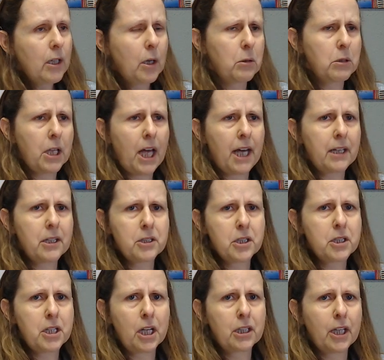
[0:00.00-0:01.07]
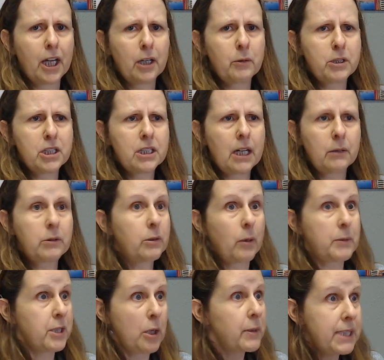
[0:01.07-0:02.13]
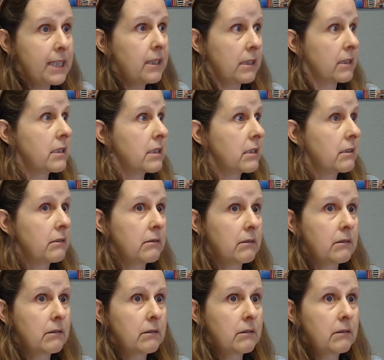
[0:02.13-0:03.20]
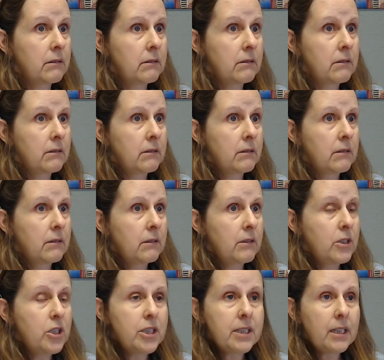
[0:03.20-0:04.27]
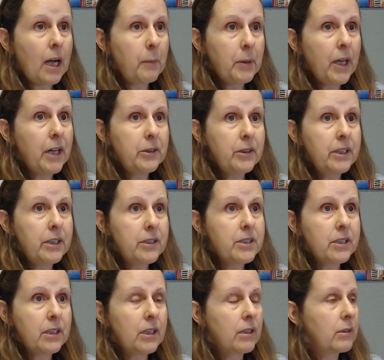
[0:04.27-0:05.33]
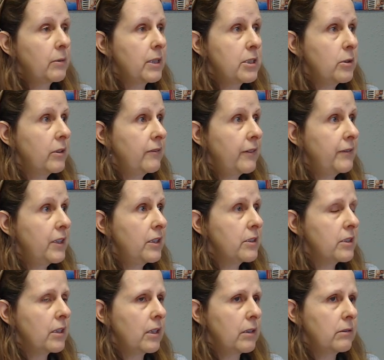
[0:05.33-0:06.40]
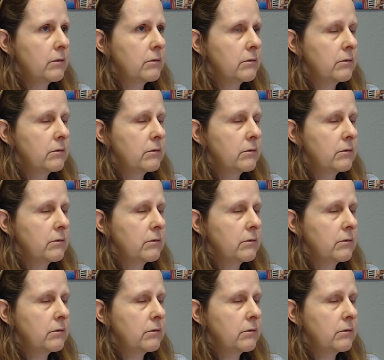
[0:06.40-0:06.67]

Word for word: oh, Latin is a dead language, it died with the Romans. No, it didn't. Just a couple hundred years ago, what, 250 years ago,